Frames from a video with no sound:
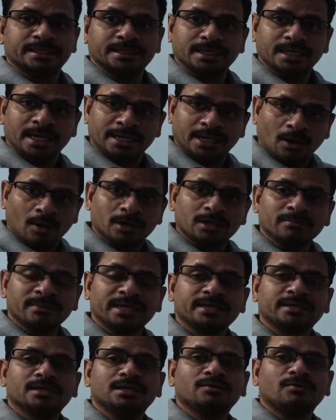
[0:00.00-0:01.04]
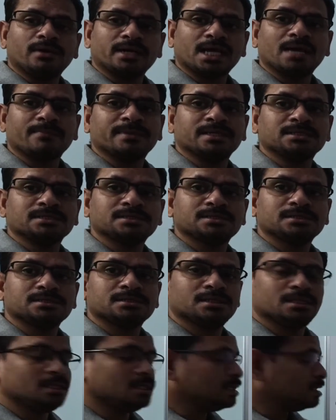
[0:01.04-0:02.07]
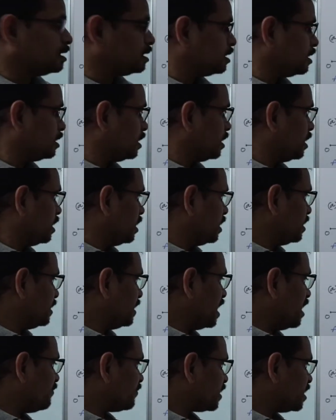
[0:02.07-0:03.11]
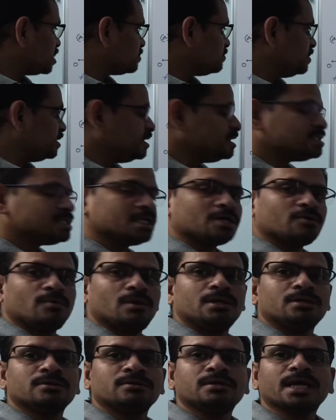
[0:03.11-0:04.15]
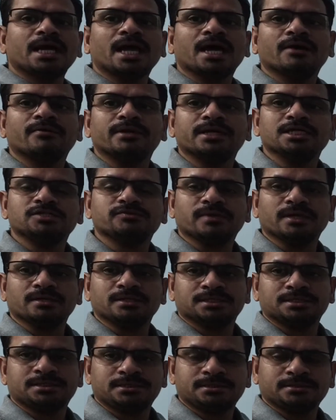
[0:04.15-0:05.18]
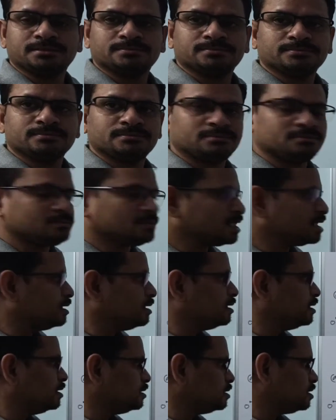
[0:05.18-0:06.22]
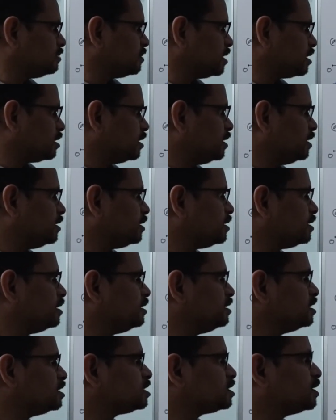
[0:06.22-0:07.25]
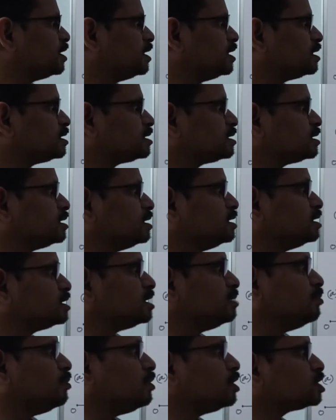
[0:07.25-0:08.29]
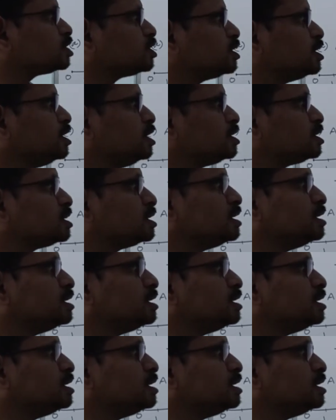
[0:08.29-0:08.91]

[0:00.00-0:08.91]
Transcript: And automatically what happens? Average speed is equal to average velocity. Similarly, in this case, see, motion is